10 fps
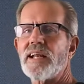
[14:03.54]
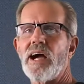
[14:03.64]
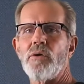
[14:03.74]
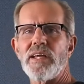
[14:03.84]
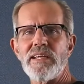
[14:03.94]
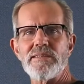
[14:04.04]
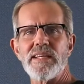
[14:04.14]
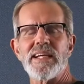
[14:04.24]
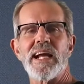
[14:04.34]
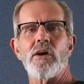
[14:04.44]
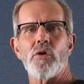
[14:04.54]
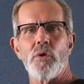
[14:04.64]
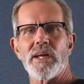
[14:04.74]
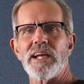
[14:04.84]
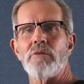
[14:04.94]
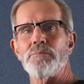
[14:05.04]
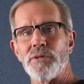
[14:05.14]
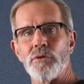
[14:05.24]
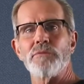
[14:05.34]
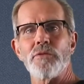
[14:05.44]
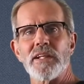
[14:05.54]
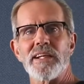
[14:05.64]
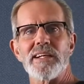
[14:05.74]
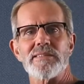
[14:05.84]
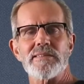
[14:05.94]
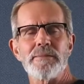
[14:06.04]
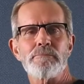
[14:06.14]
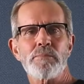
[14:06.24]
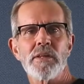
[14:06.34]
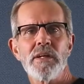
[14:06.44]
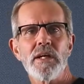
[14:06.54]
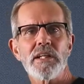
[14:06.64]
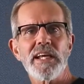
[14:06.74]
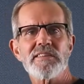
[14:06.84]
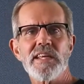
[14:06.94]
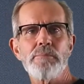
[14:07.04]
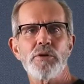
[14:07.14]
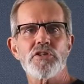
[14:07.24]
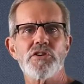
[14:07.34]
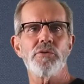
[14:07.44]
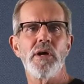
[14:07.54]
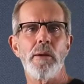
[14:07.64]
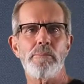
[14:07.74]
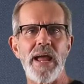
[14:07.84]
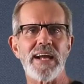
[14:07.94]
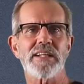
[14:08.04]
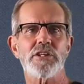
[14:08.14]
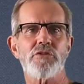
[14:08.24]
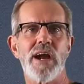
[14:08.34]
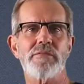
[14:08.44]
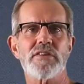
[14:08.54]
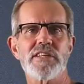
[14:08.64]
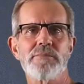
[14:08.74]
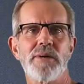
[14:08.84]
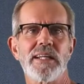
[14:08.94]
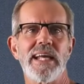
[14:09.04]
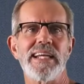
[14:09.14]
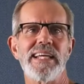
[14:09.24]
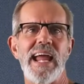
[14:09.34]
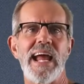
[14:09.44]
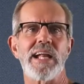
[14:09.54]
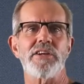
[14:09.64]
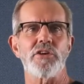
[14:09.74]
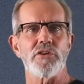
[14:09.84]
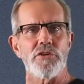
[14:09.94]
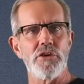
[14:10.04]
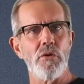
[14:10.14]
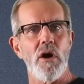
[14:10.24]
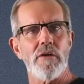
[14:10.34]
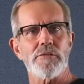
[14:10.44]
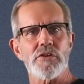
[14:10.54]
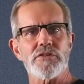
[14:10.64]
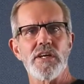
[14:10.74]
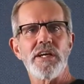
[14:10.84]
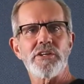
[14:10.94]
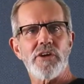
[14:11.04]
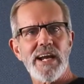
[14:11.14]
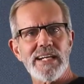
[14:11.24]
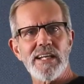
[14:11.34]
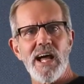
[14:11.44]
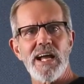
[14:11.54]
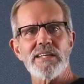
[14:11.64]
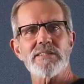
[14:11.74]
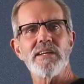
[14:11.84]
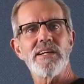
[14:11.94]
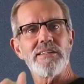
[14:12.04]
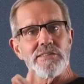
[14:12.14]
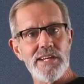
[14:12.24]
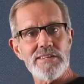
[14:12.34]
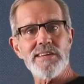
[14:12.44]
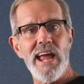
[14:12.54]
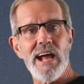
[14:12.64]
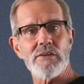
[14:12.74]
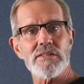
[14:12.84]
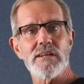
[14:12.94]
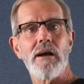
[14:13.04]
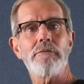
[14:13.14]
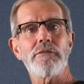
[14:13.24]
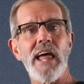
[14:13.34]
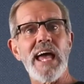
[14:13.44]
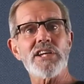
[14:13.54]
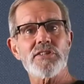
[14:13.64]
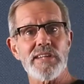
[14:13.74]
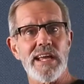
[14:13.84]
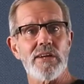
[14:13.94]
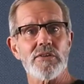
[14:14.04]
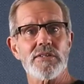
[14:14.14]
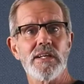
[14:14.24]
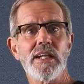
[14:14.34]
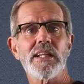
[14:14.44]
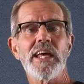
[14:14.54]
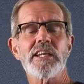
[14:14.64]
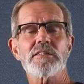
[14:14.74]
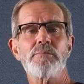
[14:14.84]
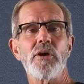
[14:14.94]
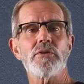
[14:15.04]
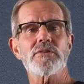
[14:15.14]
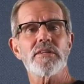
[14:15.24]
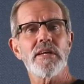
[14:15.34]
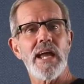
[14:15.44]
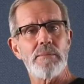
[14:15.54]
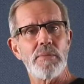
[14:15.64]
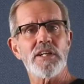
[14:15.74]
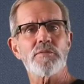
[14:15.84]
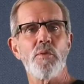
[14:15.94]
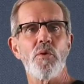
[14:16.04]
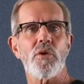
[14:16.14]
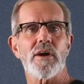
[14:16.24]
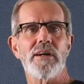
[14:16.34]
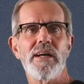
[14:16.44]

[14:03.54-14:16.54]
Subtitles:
how easy and how quick and how beautiful it is. LinkSeam puts you back in the driver's seat by letting you add your new offers, your headlines, discounts, flash sales, latest posts, and much more.